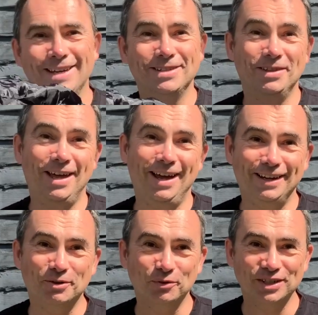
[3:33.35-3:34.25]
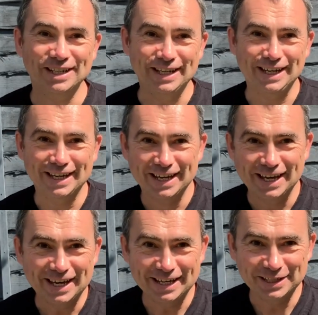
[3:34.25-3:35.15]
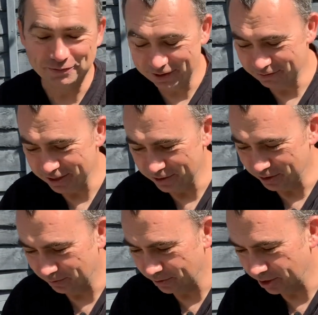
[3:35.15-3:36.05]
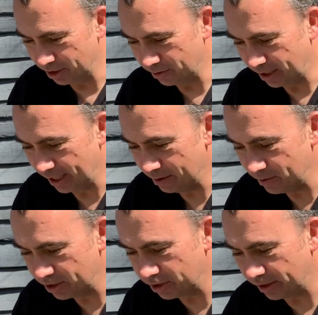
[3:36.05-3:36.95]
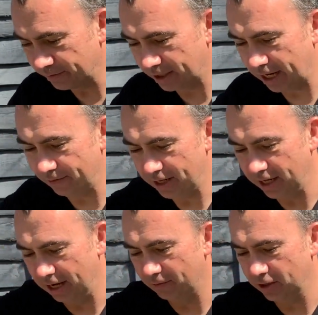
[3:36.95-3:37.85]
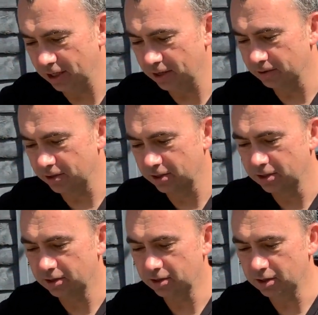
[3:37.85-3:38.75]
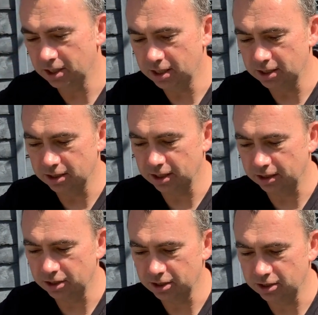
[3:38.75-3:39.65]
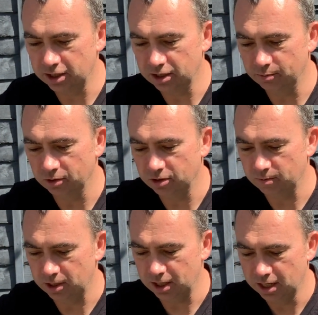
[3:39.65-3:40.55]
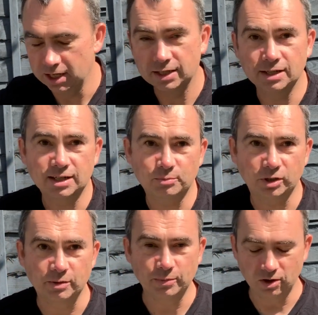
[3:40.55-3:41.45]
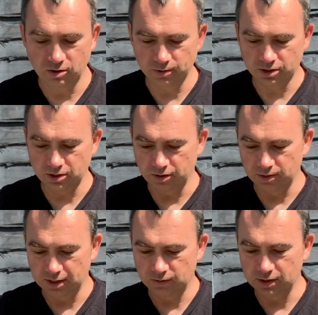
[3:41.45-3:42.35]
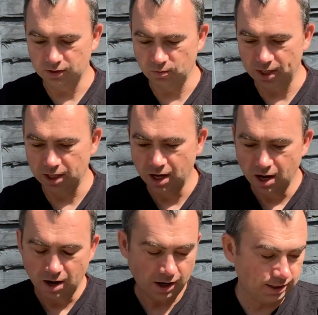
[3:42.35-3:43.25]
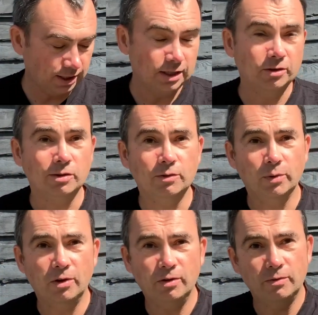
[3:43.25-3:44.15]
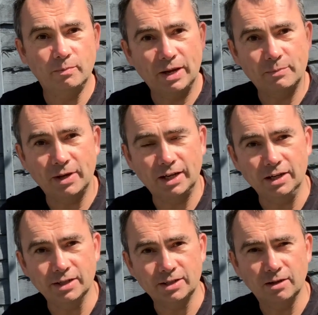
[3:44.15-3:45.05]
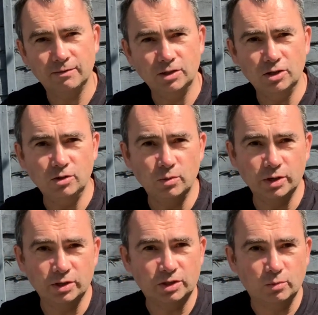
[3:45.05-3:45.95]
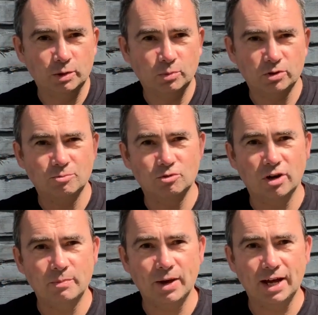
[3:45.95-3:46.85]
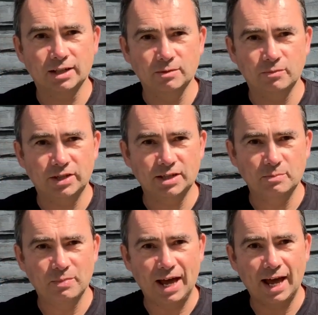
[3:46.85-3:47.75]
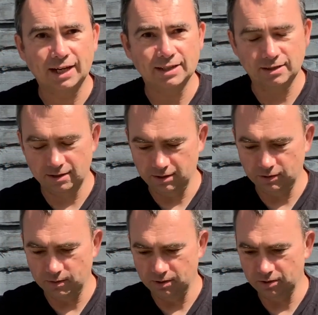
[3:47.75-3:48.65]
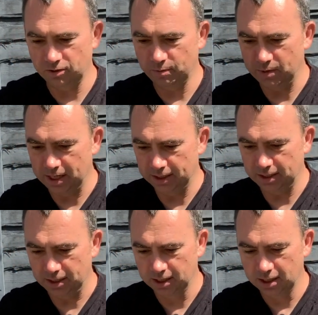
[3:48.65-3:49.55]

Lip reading: So that obviously is very useful in the UK. It means you don't have to carry everything else that you need, and that can just sit in the bottom there in a separate compartment so you don't get things wet. Ideally though, if you are backpacking and stuff, you do still want to put some dry bags and things in bags as well, stop them getting